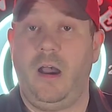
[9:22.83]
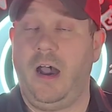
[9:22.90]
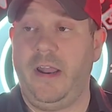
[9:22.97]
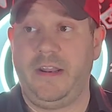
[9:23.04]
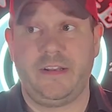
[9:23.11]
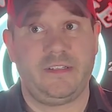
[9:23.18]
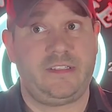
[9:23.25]

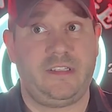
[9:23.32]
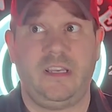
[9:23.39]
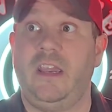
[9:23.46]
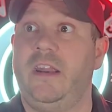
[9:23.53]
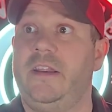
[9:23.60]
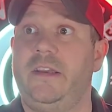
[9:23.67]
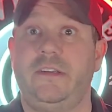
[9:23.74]
I didn't
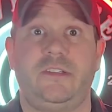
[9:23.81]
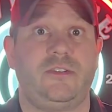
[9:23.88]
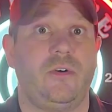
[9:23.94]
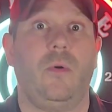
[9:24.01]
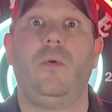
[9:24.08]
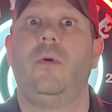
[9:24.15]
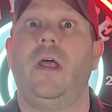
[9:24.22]
see any
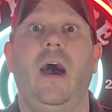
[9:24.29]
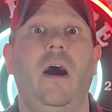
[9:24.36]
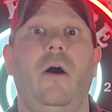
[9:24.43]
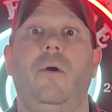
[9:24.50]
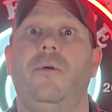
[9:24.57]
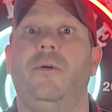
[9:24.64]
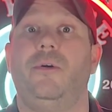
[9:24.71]
sold
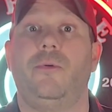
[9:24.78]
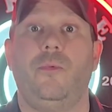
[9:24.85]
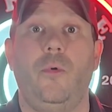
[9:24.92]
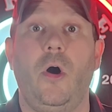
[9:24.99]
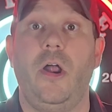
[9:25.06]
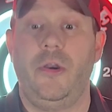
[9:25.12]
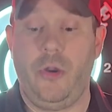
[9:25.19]
out or
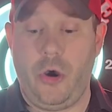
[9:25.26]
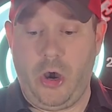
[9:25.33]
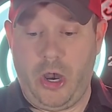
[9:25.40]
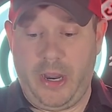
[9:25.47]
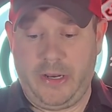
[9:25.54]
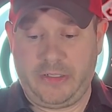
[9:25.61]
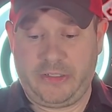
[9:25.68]

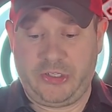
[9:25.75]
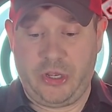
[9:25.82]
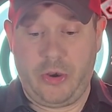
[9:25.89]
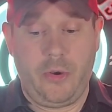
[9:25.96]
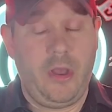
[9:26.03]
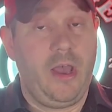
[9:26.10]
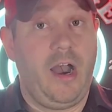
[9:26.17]
whatnot,
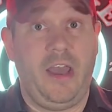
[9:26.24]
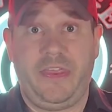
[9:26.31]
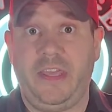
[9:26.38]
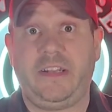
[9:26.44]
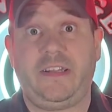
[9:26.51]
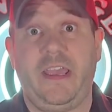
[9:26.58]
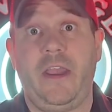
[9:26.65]
so I
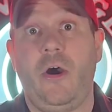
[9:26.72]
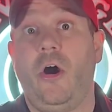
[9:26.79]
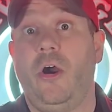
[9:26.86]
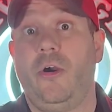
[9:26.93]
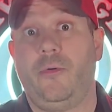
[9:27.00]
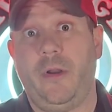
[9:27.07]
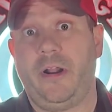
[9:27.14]
think they
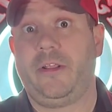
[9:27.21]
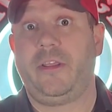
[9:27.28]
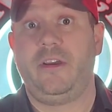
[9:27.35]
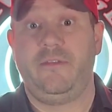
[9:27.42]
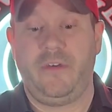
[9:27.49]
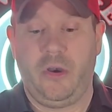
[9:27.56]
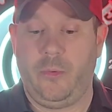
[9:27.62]
are readily
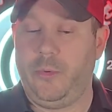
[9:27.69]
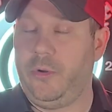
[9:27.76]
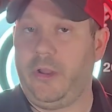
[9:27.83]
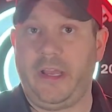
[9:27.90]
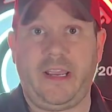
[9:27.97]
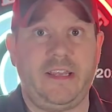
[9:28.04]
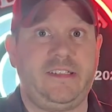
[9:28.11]
available.
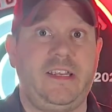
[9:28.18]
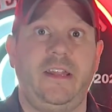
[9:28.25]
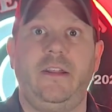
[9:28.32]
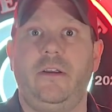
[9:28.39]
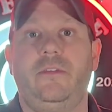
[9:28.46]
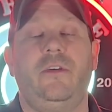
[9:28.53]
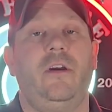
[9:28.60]
Like I said,
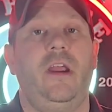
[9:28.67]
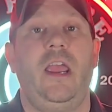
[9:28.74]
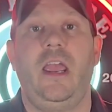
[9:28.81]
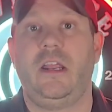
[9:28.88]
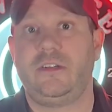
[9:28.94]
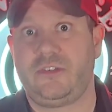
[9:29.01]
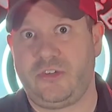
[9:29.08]
they're
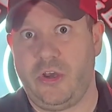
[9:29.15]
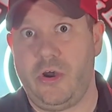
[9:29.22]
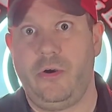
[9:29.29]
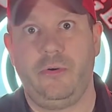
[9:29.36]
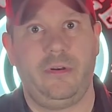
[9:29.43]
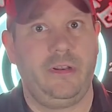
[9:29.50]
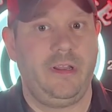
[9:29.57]
hand
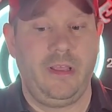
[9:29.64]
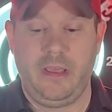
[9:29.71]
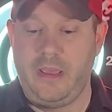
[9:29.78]
sewn.